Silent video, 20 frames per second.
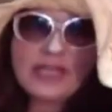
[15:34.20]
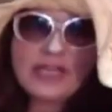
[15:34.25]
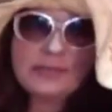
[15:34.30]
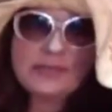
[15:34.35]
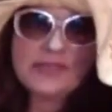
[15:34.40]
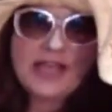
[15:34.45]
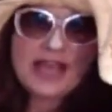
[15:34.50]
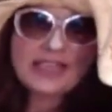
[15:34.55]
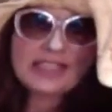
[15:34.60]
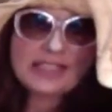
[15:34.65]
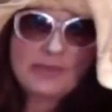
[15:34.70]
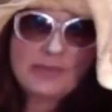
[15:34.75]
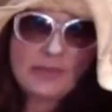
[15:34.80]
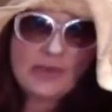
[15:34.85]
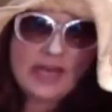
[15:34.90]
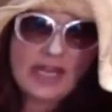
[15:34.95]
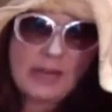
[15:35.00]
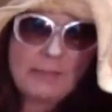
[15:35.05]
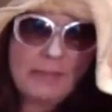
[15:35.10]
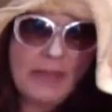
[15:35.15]
keeps asking me what
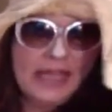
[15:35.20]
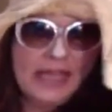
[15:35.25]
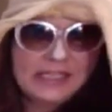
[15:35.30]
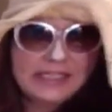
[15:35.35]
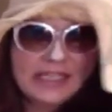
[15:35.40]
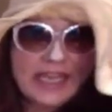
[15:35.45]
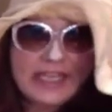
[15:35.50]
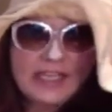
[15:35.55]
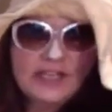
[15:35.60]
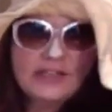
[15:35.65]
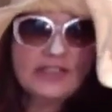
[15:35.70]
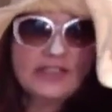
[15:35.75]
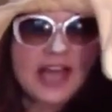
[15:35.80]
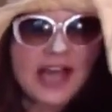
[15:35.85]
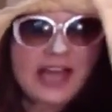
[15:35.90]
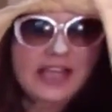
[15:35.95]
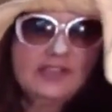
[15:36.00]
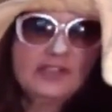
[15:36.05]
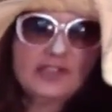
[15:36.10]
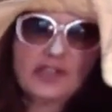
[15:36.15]
kind of paint I use. I
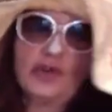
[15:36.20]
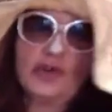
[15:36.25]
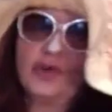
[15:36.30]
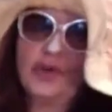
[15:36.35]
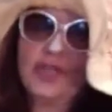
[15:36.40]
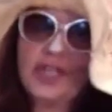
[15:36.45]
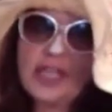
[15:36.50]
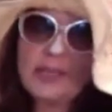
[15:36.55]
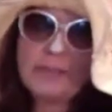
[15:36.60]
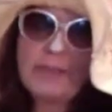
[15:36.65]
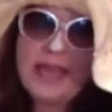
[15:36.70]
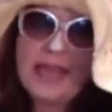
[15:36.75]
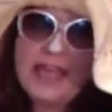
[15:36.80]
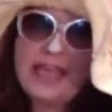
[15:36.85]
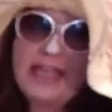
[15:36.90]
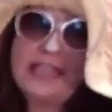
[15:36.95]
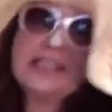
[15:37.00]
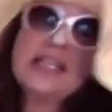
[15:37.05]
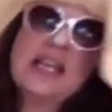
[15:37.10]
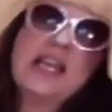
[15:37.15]
use acrylic
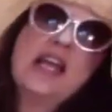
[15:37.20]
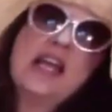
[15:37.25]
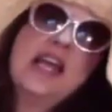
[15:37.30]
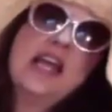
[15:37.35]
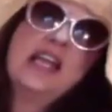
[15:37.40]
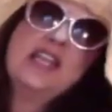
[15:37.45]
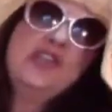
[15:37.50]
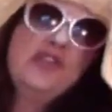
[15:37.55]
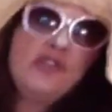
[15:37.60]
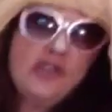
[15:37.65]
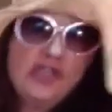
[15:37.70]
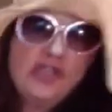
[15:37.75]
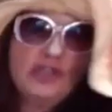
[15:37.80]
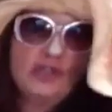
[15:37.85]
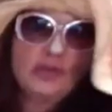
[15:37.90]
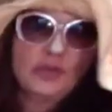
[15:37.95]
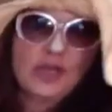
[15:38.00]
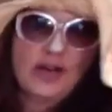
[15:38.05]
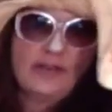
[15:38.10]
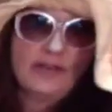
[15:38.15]
paint. You can use
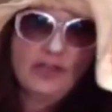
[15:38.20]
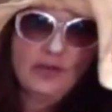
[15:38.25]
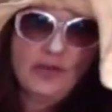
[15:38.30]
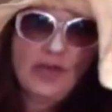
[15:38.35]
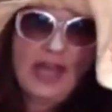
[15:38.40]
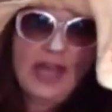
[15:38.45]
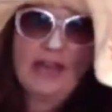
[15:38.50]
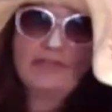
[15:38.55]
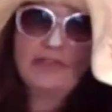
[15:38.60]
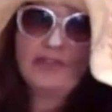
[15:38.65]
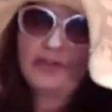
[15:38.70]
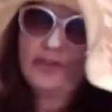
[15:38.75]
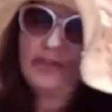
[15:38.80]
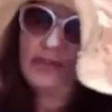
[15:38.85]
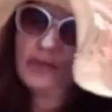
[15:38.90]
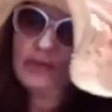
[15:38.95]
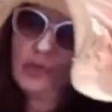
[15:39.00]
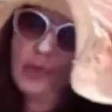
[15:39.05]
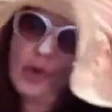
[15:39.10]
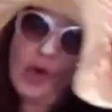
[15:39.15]
whatever you have. You can
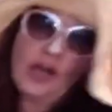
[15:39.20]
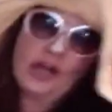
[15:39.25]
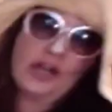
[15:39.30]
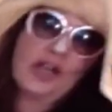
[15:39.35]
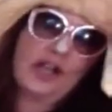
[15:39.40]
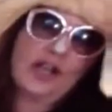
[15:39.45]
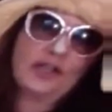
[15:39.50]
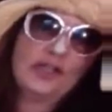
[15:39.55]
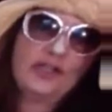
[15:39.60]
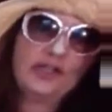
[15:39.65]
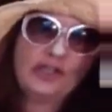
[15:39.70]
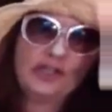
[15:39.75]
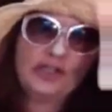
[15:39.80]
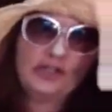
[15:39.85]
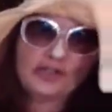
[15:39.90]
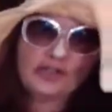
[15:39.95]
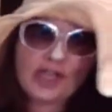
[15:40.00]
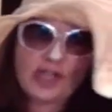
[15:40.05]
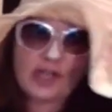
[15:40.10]
use watercolor. You can use